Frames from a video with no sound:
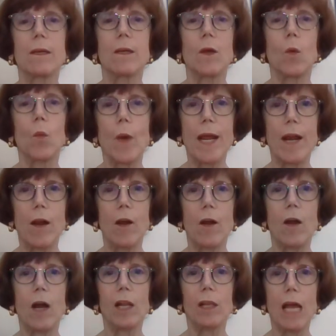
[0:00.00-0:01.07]
where
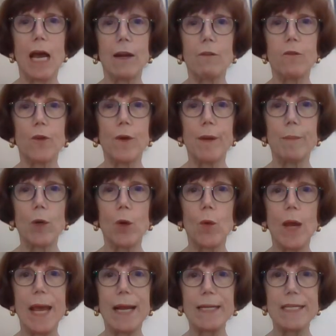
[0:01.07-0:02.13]
a lot of criminal
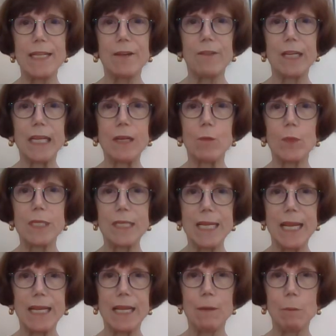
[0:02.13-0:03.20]
activity was
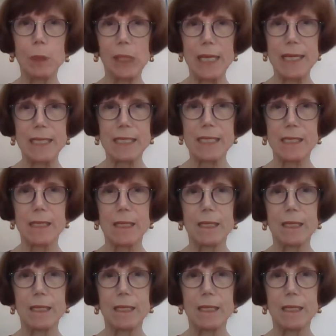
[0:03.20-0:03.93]
taking place.